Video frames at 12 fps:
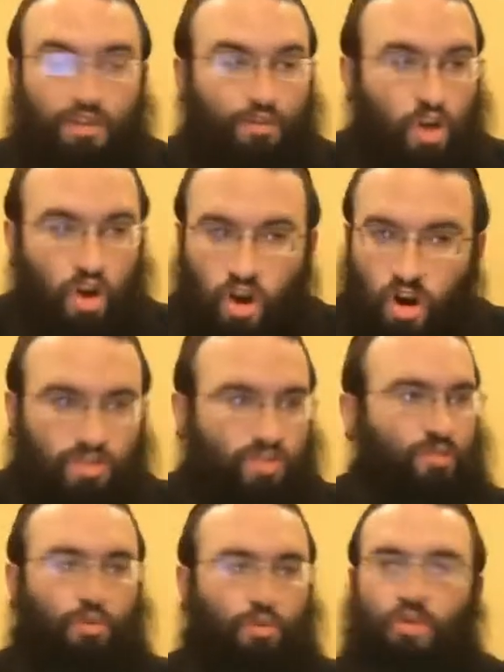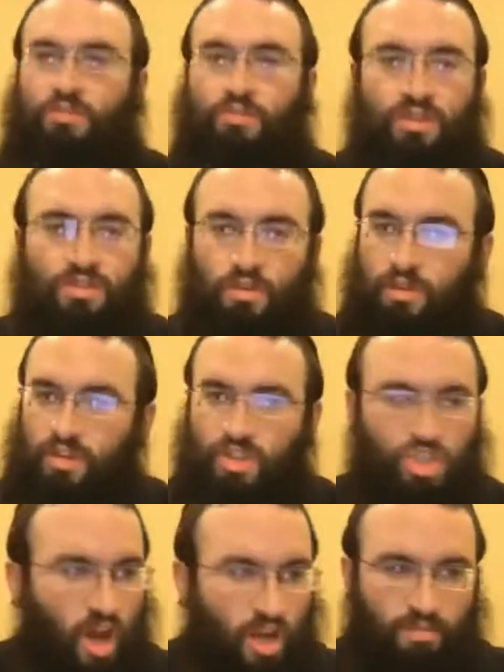if cars are important to me, so I'm
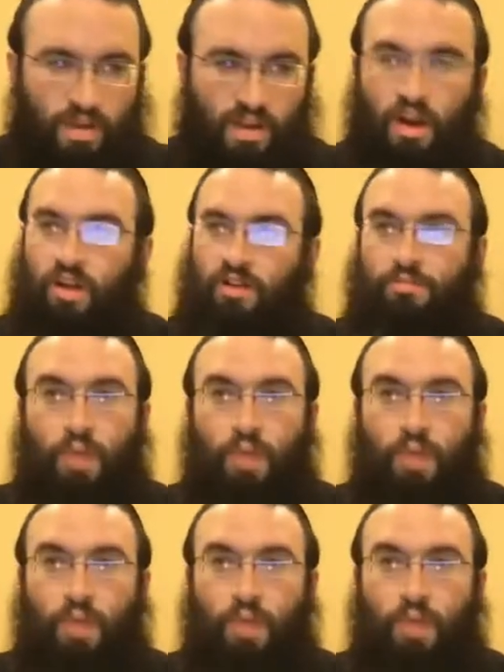going to shine my car